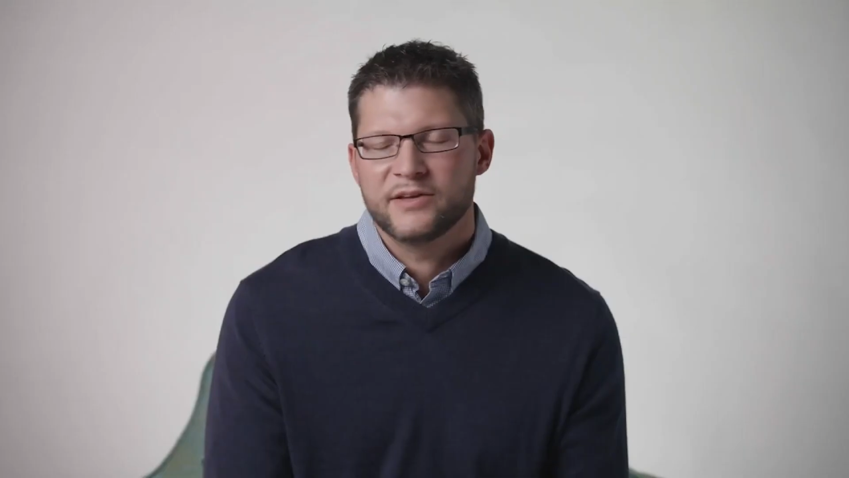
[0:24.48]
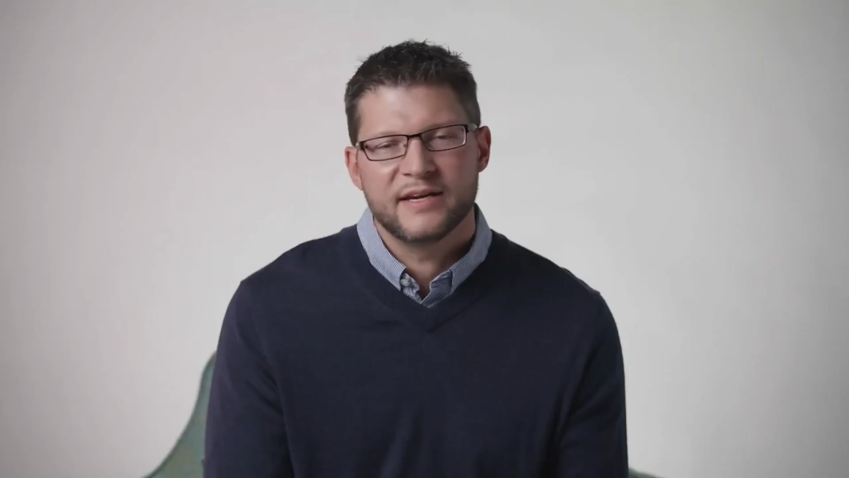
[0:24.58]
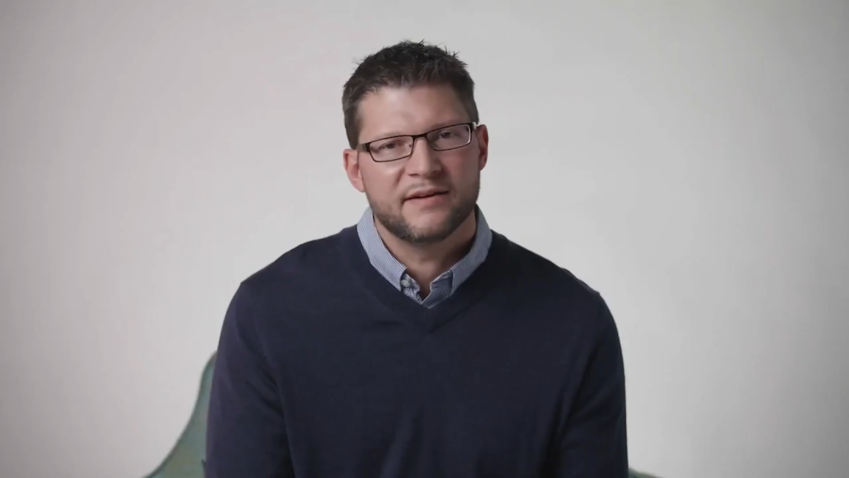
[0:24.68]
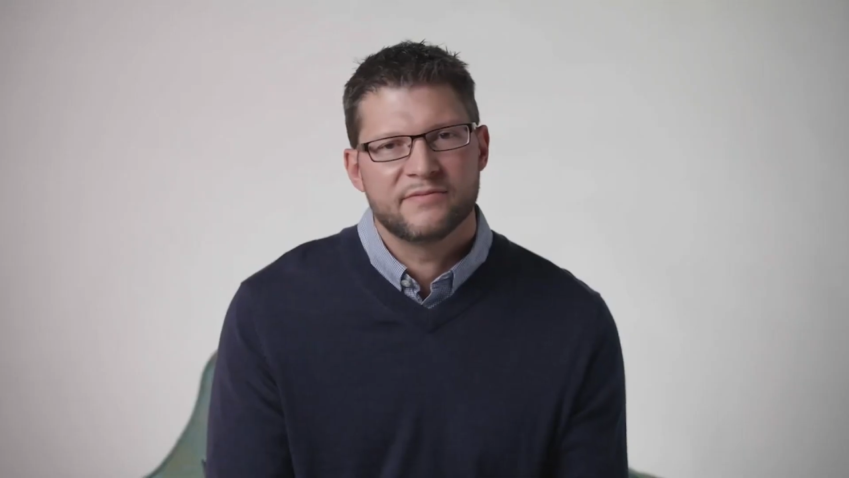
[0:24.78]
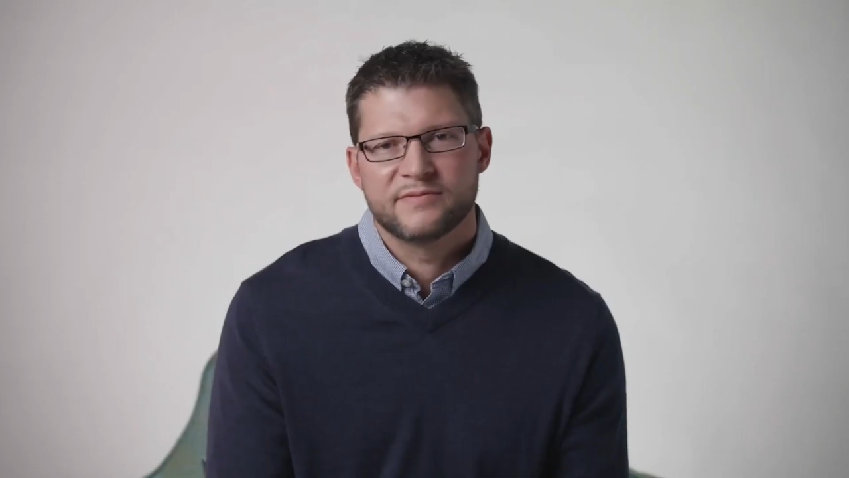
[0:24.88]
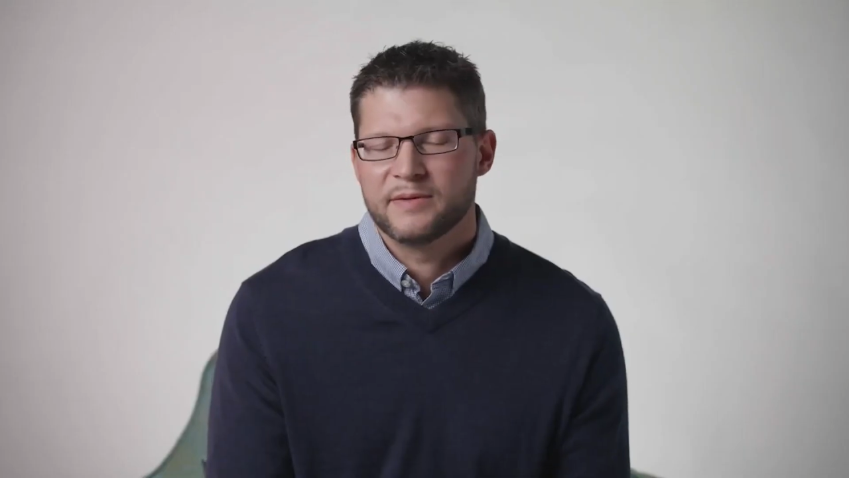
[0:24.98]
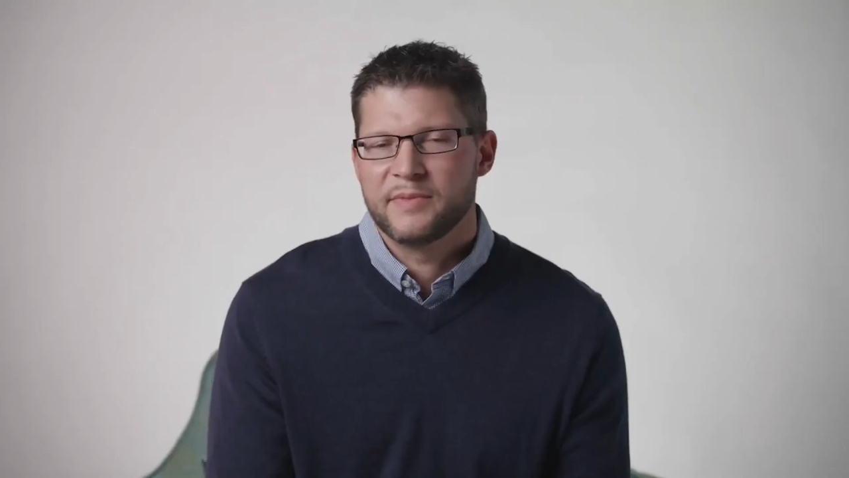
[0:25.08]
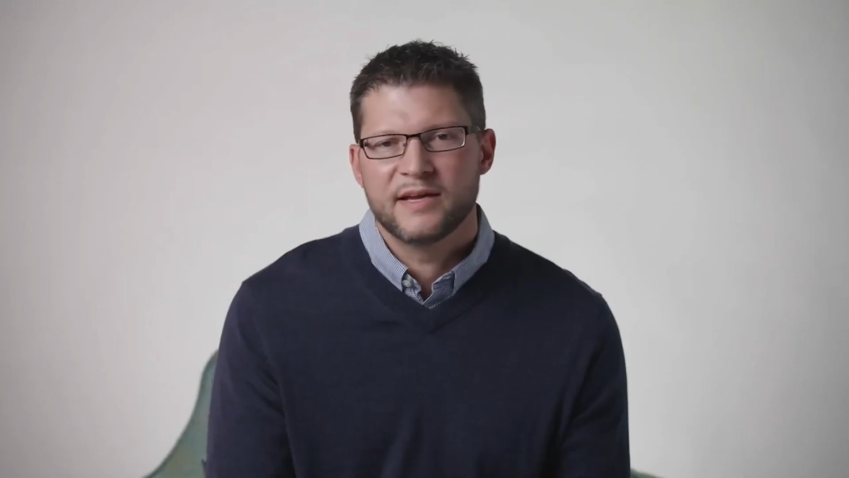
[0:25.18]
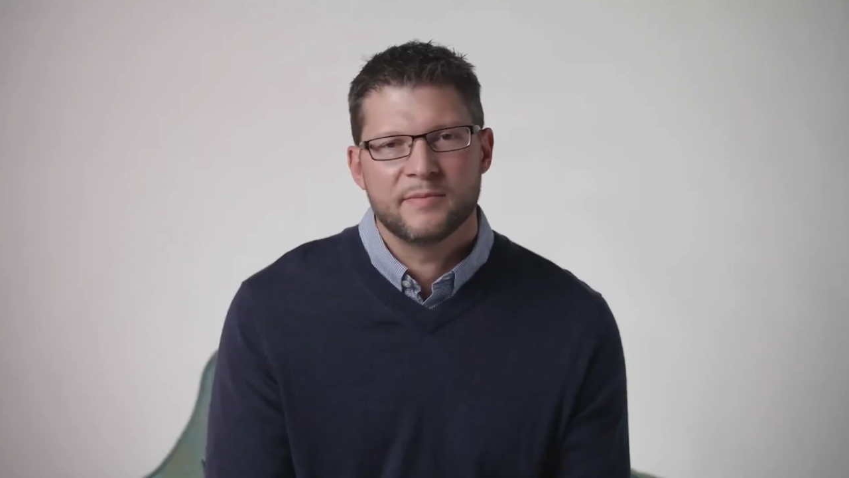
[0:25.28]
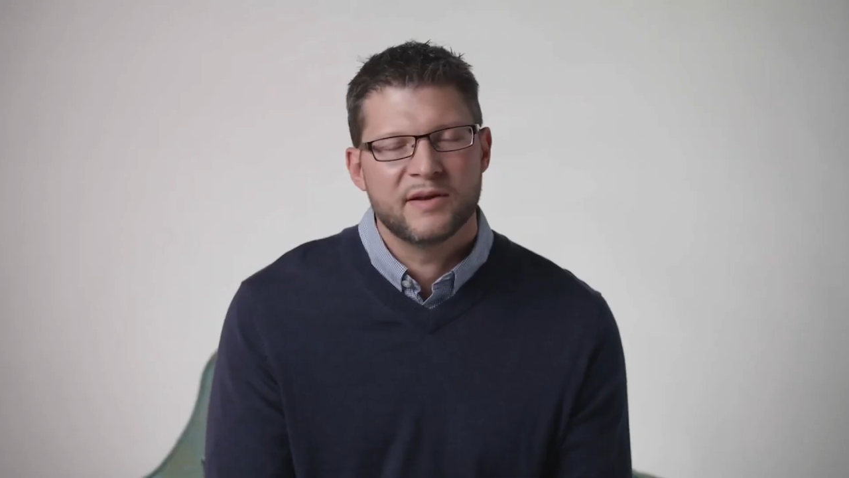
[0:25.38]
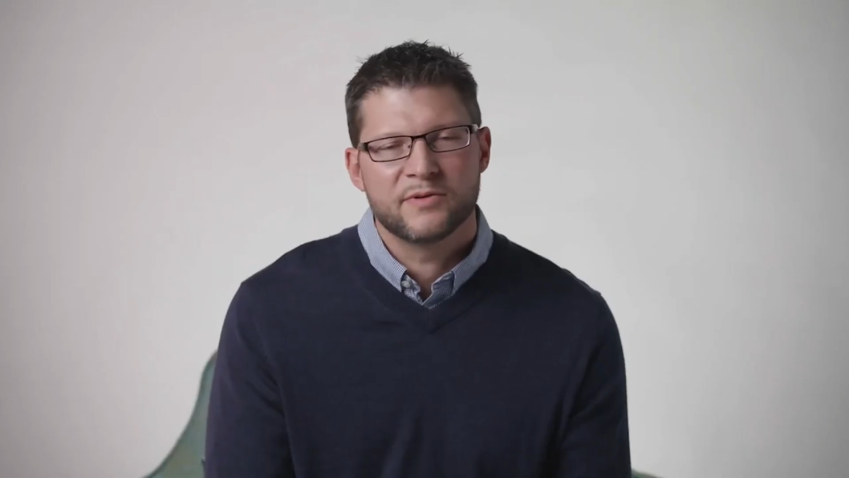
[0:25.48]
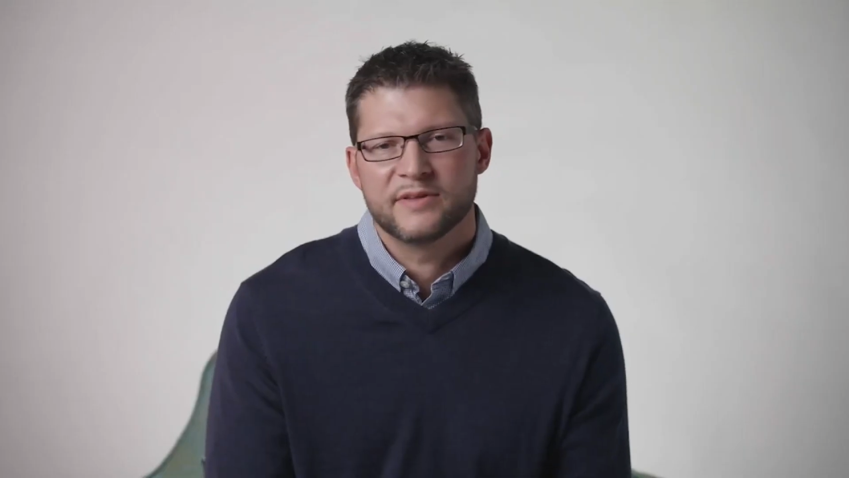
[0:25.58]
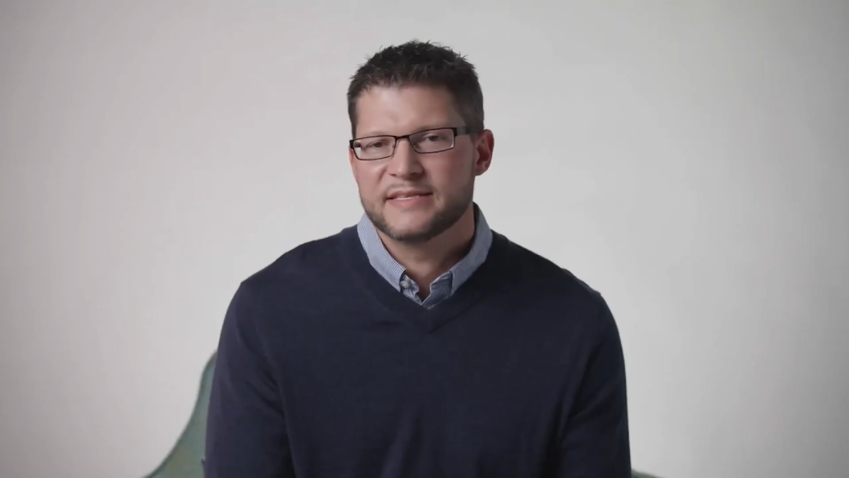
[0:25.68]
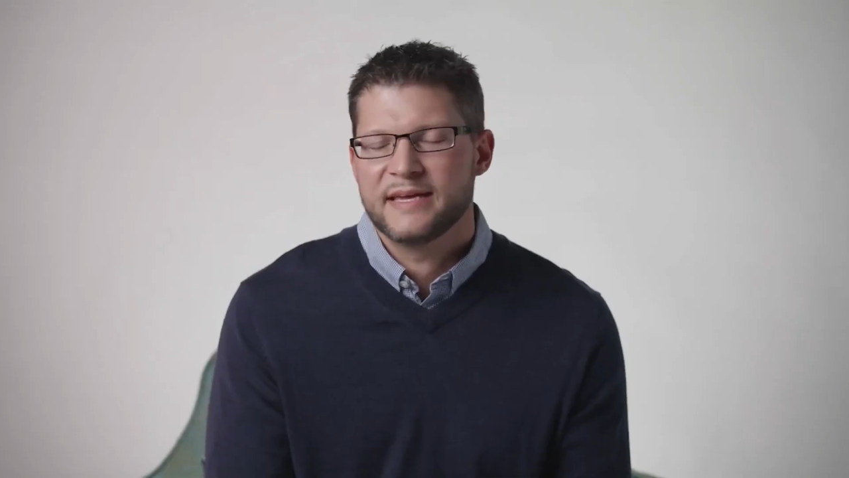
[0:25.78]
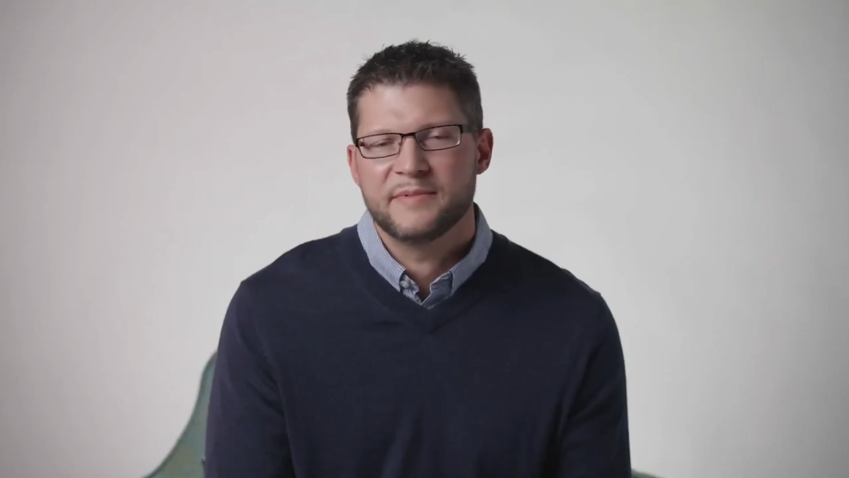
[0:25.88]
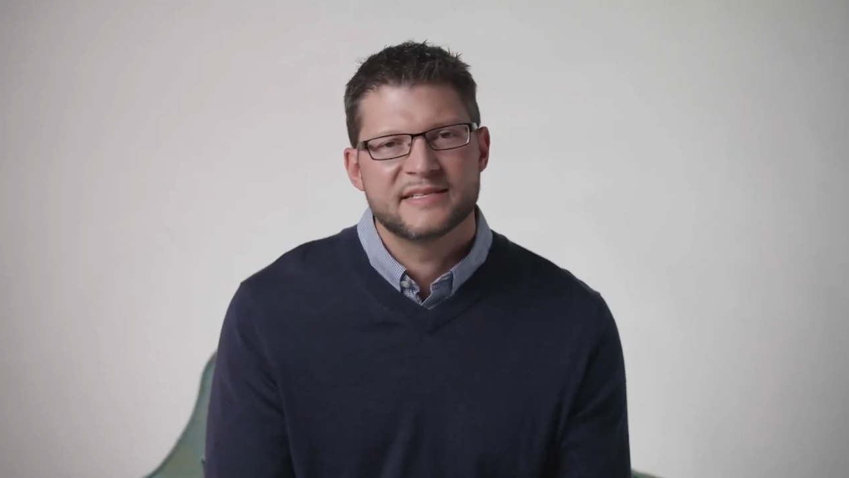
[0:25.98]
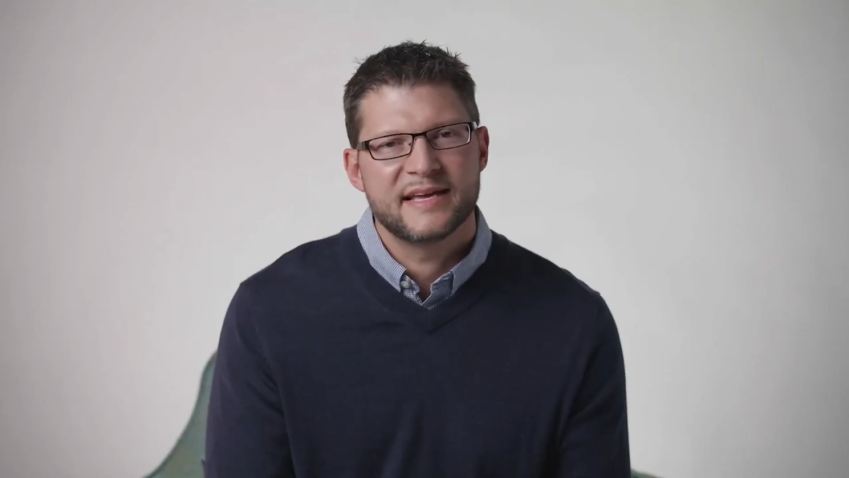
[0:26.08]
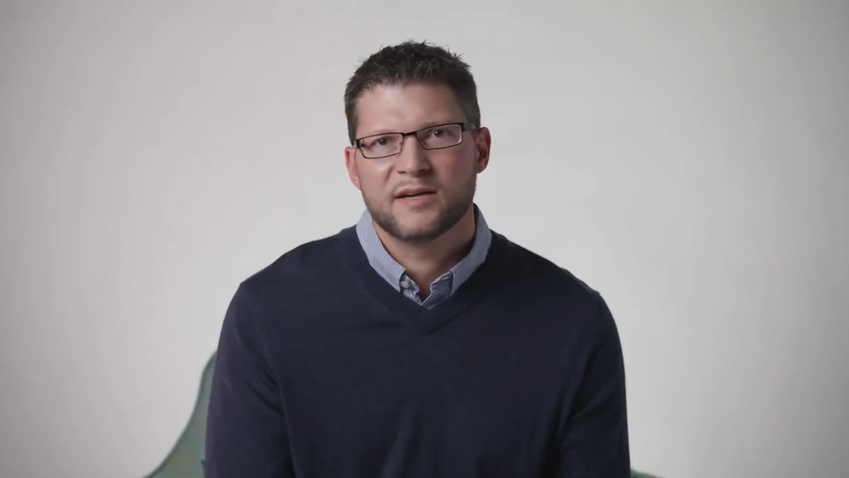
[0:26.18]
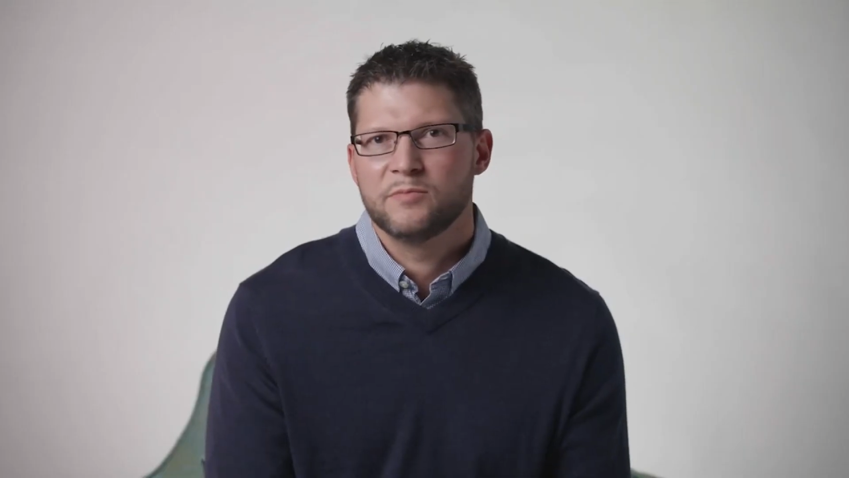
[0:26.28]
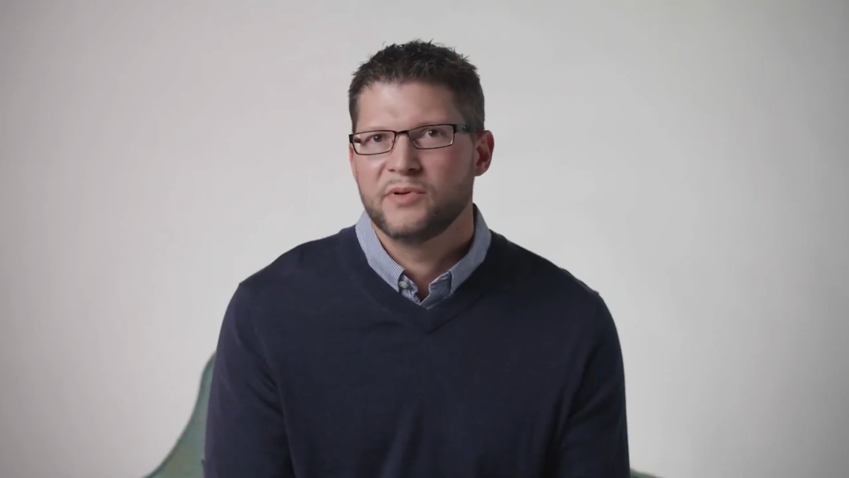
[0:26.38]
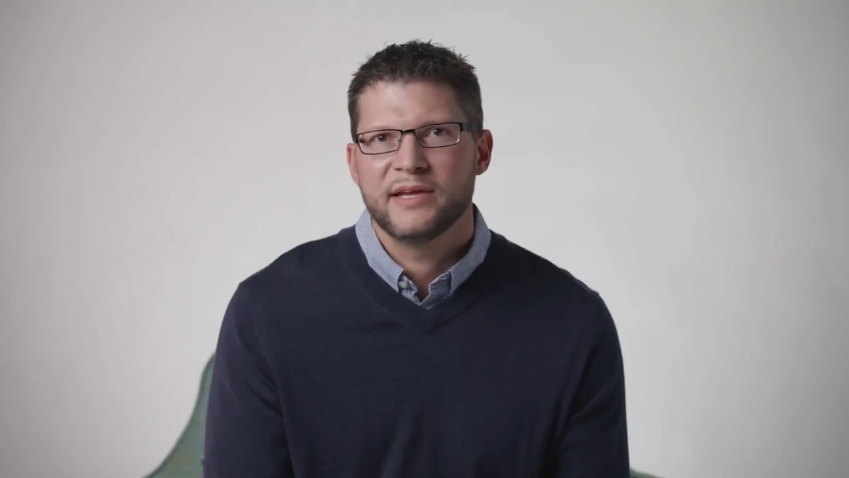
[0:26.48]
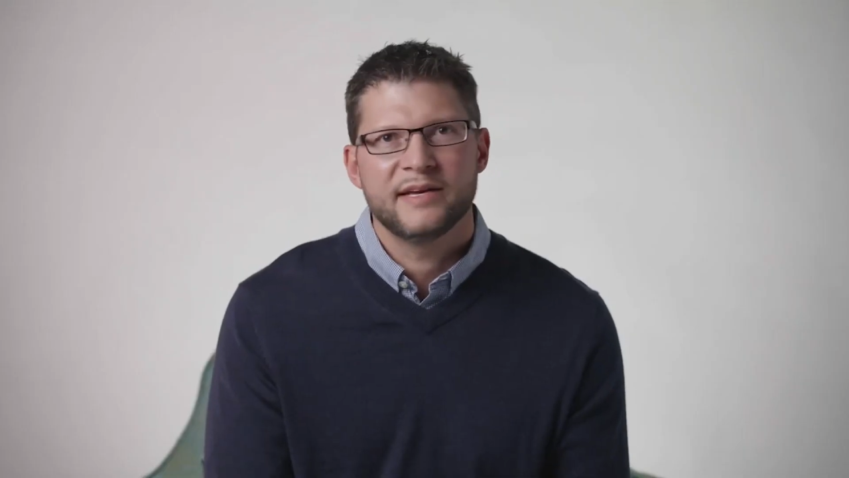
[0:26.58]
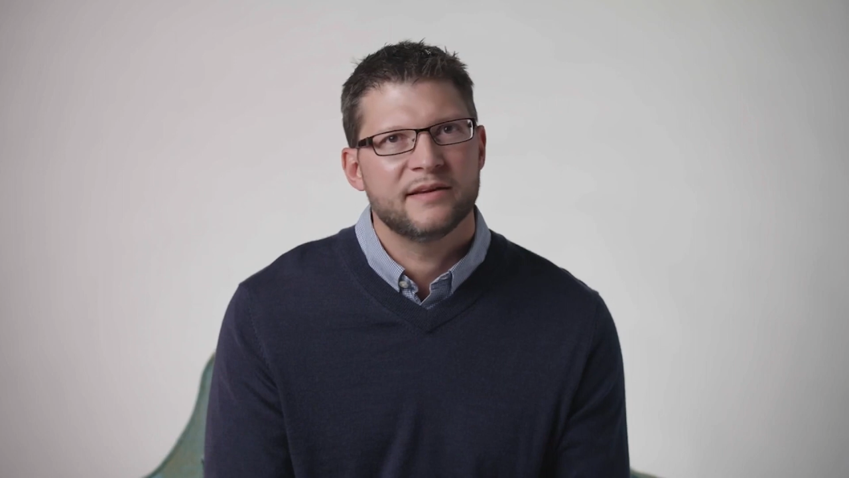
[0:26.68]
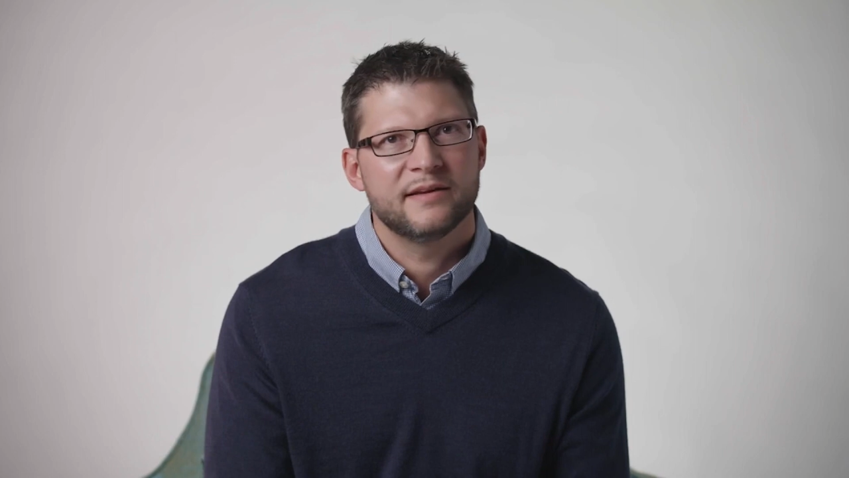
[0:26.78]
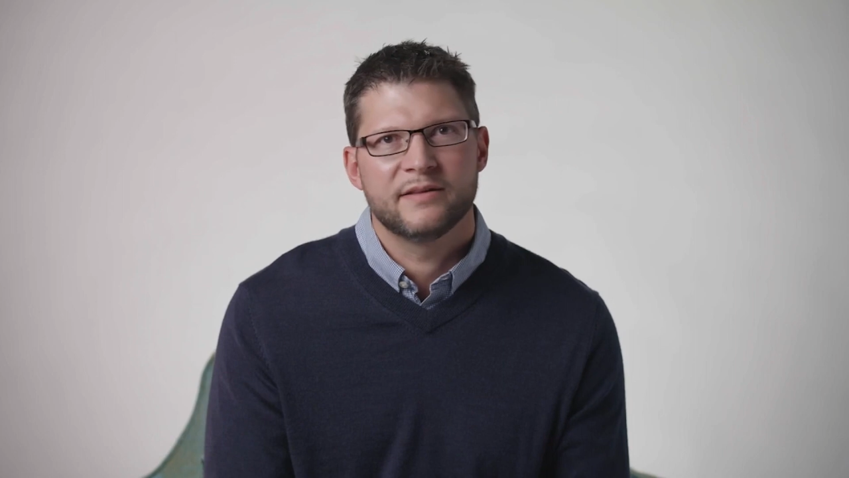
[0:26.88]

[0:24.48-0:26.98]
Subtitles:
you can have somebody come in with the same exact complaint